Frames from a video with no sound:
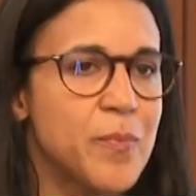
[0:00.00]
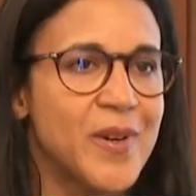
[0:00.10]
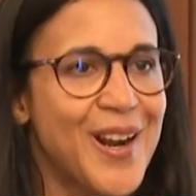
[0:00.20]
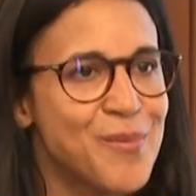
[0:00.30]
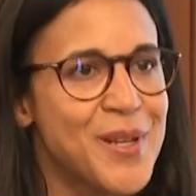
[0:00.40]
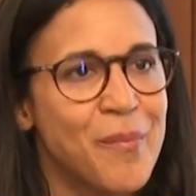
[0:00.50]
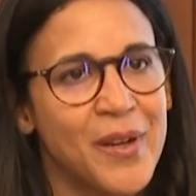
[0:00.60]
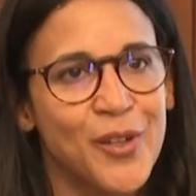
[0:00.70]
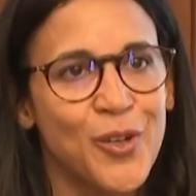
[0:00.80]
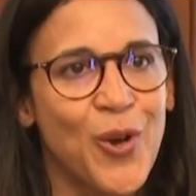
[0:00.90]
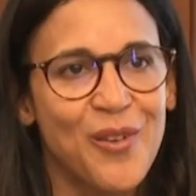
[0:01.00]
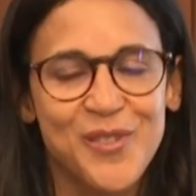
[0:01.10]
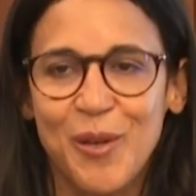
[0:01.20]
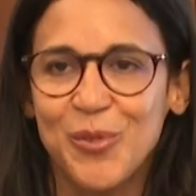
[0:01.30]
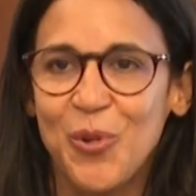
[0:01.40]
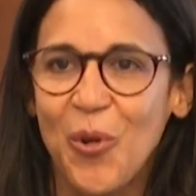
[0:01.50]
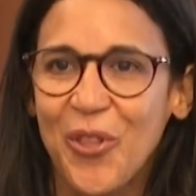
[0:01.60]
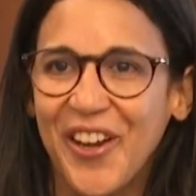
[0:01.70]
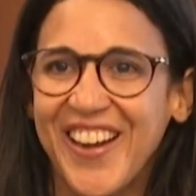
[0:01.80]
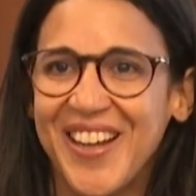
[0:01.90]
Perhaps I might not have time to go
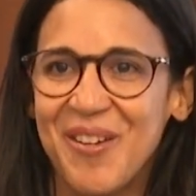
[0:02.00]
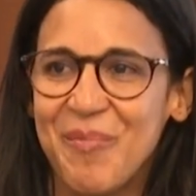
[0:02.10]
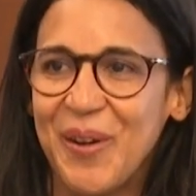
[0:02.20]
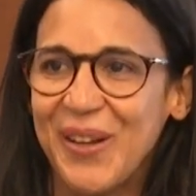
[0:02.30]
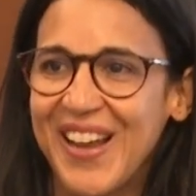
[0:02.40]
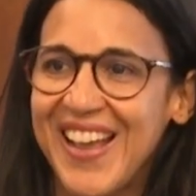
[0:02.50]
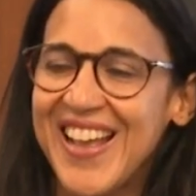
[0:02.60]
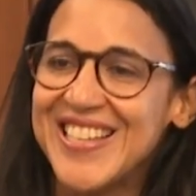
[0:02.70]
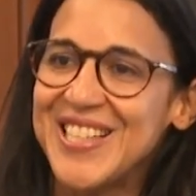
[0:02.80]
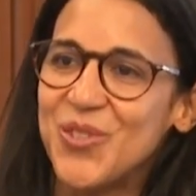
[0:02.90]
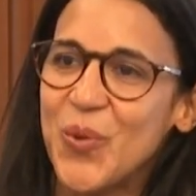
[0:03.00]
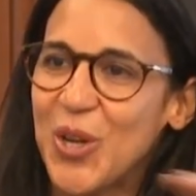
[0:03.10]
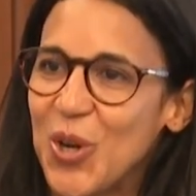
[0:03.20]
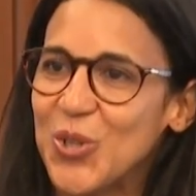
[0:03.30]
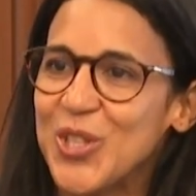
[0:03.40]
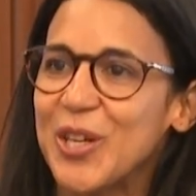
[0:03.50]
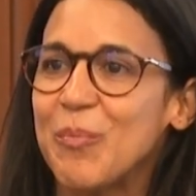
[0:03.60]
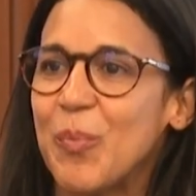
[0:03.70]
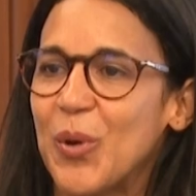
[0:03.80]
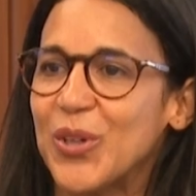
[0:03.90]
there, but since we closed the
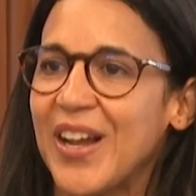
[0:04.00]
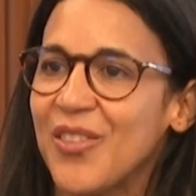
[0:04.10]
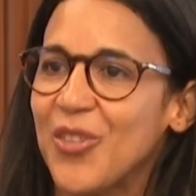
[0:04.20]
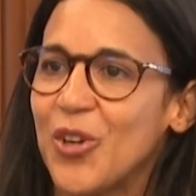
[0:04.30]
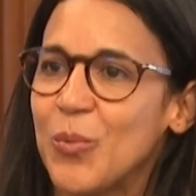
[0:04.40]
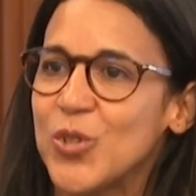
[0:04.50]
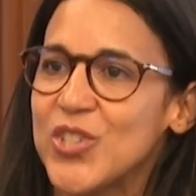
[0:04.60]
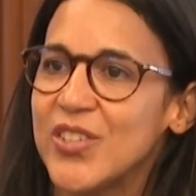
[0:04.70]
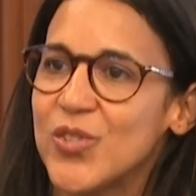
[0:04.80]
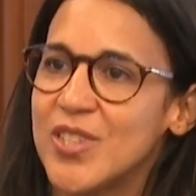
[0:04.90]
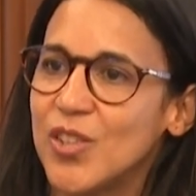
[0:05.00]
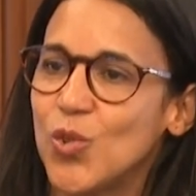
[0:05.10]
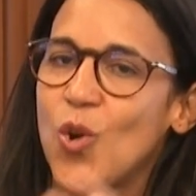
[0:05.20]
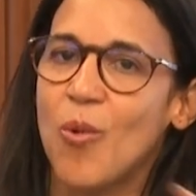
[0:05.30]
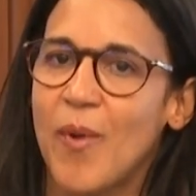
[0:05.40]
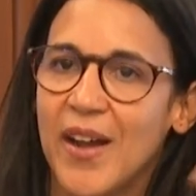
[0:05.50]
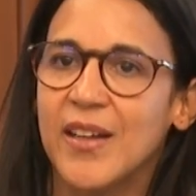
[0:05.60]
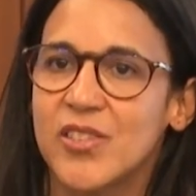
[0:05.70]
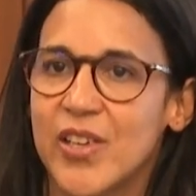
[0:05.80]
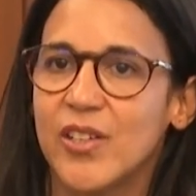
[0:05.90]
report, I thought it was interesting to go back
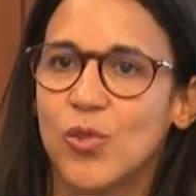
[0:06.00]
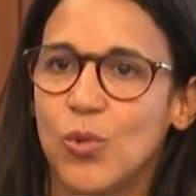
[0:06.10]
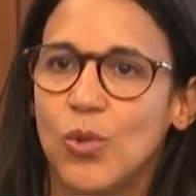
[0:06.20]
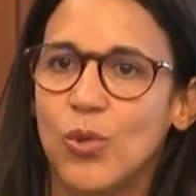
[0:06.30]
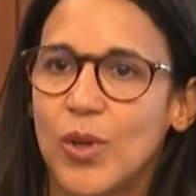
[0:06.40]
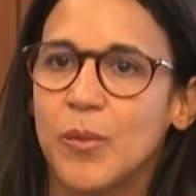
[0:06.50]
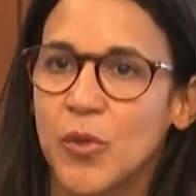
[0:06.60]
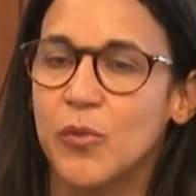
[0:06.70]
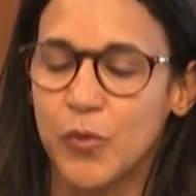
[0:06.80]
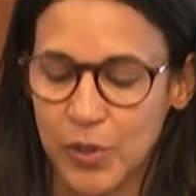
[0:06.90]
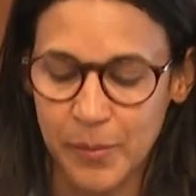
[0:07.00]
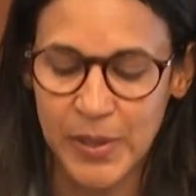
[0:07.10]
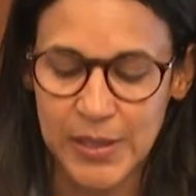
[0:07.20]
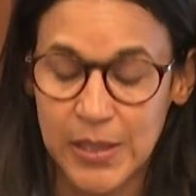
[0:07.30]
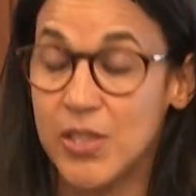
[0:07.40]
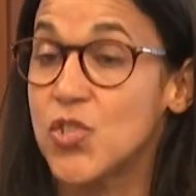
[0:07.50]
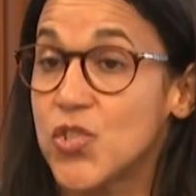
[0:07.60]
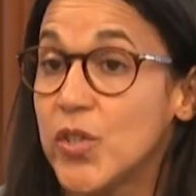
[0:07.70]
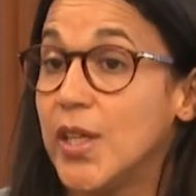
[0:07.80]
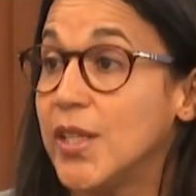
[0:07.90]
and try to look at more fundamental
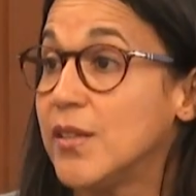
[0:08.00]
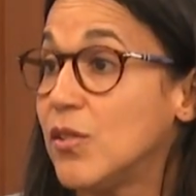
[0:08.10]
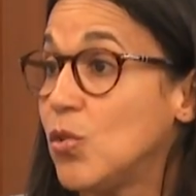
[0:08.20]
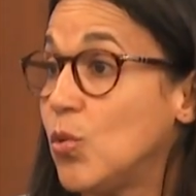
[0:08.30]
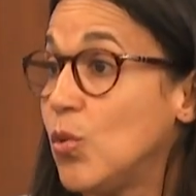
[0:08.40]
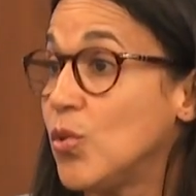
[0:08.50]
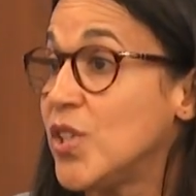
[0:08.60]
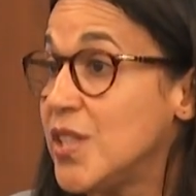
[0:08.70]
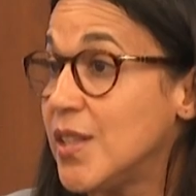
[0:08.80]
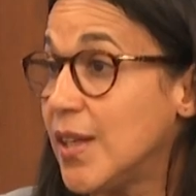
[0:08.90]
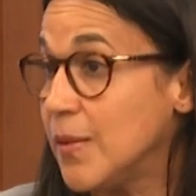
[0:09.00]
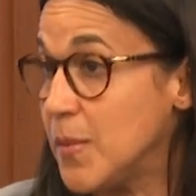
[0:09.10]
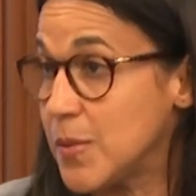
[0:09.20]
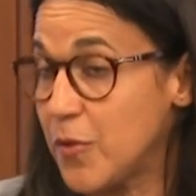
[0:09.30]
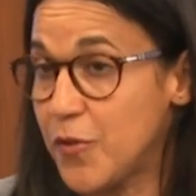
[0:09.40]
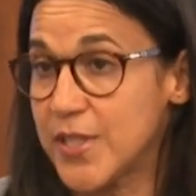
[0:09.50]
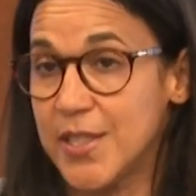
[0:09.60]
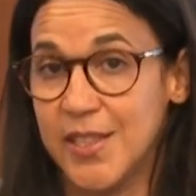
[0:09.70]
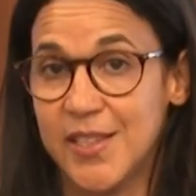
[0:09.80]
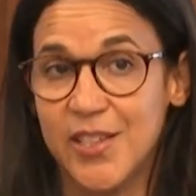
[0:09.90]
issues related to digital investment
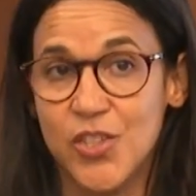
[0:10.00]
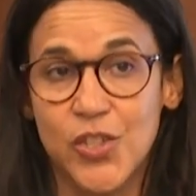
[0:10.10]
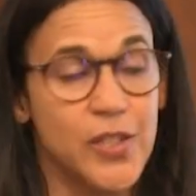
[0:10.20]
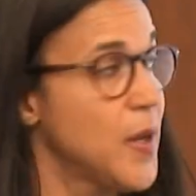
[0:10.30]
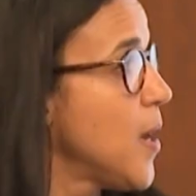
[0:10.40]
facilitation.